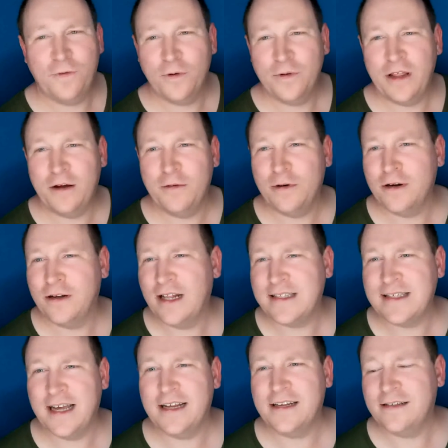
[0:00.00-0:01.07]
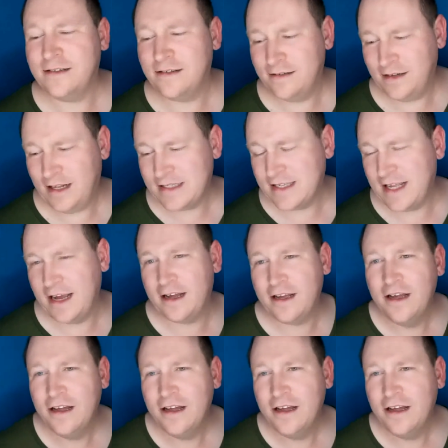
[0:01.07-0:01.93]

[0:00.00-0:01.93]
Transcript: they were, that's like, that's like